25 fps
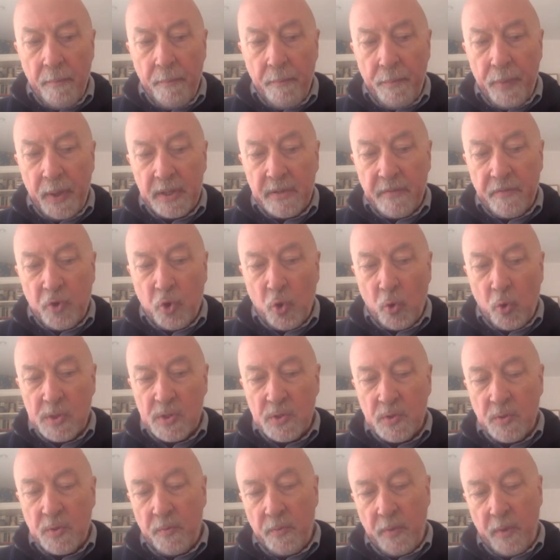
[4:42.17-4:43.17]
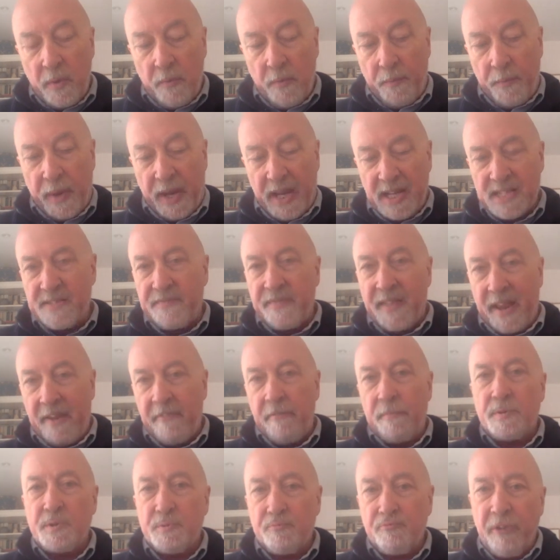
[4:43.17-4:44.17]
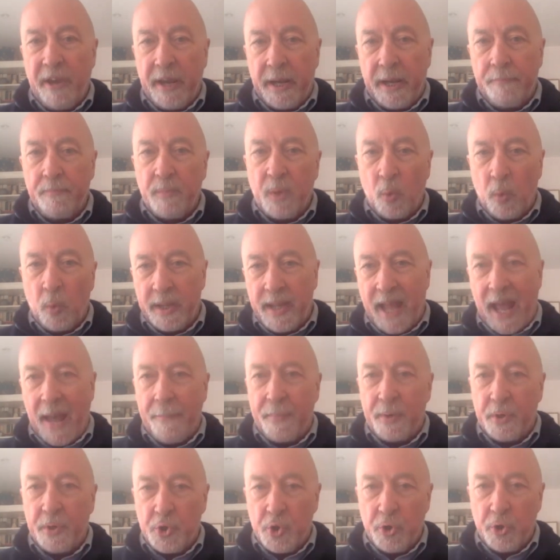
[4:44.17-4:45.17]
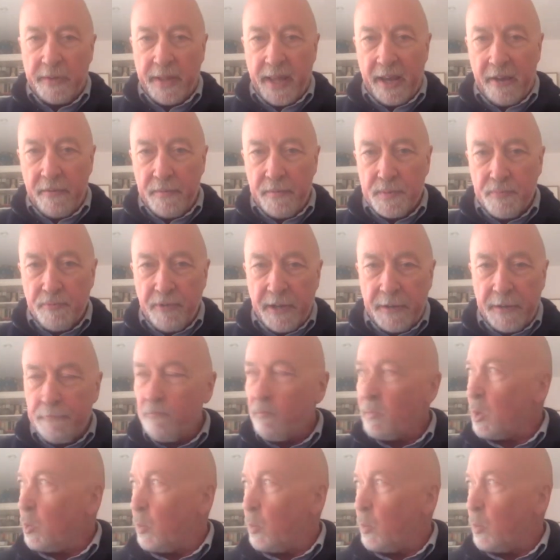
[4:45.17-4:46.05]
But of course, because of the Arab Spring and what had happened during the Arab Spring,